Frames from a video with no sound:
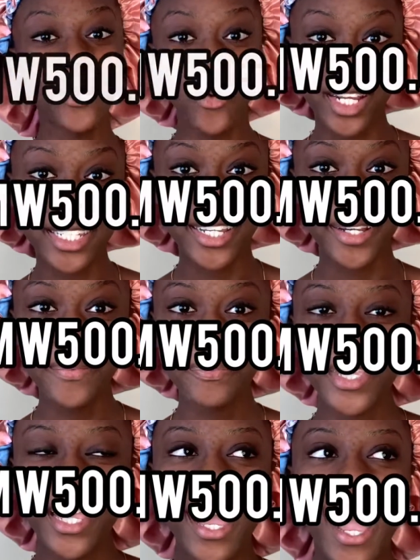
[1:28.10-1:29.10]
kwacha
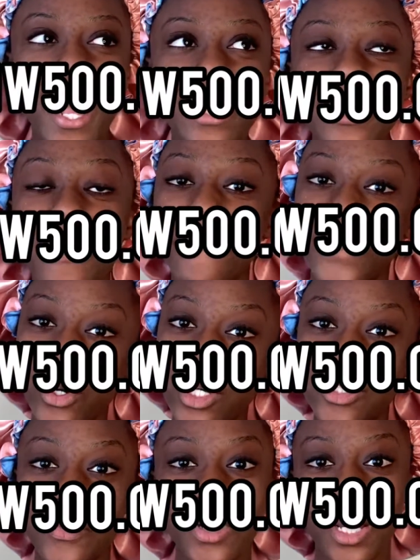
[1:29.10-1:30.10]
and a box
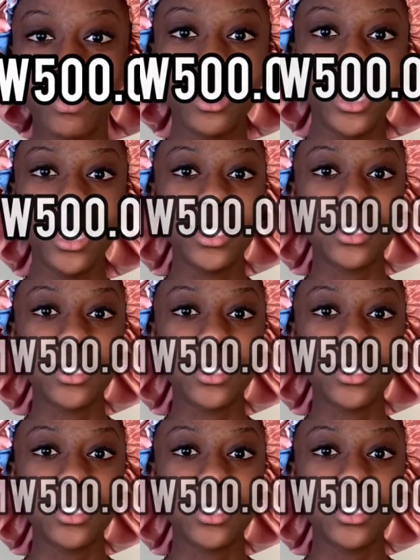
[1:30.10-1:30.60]
of cupcakes